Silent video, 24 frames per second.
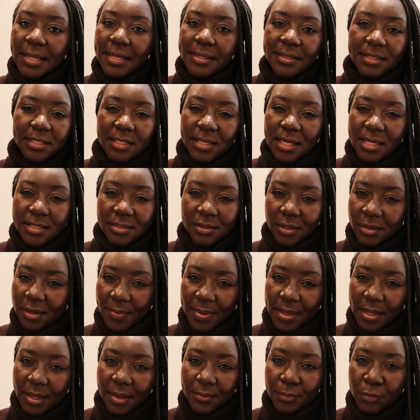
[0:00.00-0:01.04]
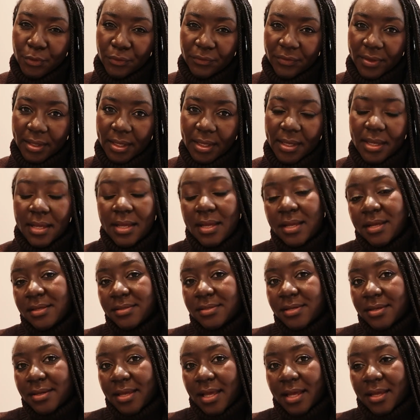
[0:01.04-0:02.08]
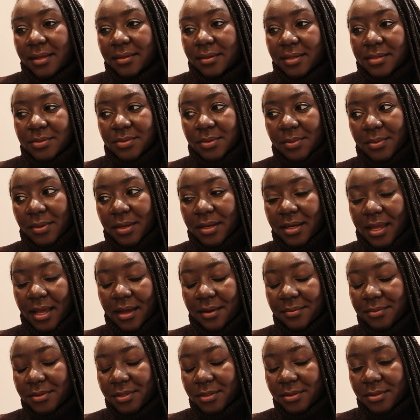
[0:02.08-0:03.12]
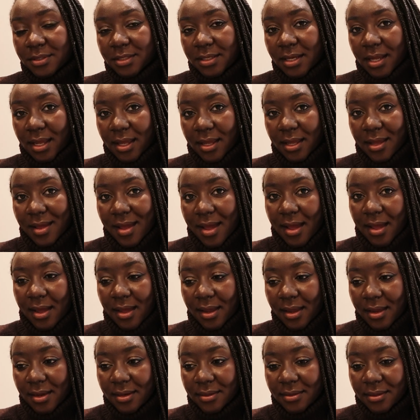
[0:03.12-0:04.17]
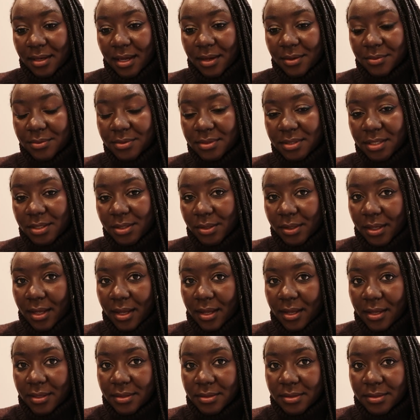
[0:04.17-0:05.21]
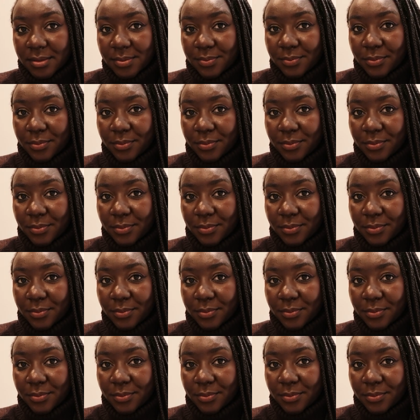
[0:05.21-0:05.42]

today's gonna be a movie so yeah that's what I'm gonna get up to today and I'll see you guys